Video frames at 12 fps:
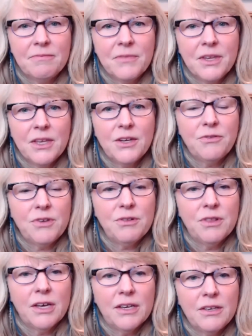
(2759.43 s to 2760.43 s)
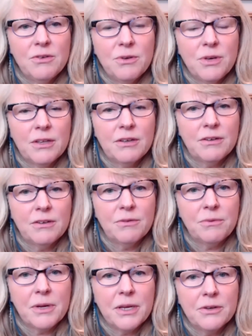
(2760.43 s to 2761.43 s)
And if you'd like, you can
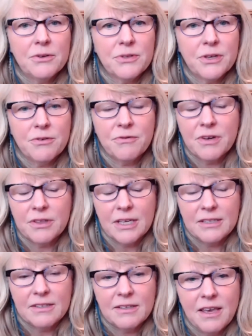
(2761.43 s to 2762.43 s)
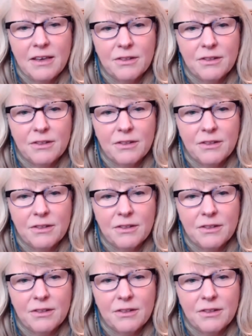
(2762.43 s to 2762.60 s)
rate yourself on that scale of